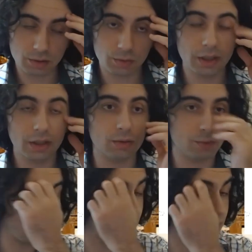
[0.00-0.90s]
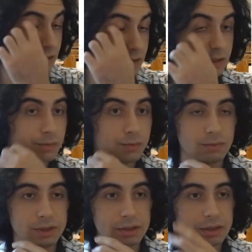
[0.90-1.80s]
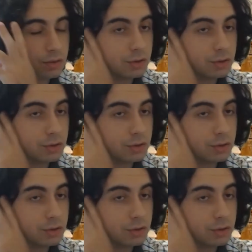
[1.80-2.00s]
oh, well, why is it that some Indians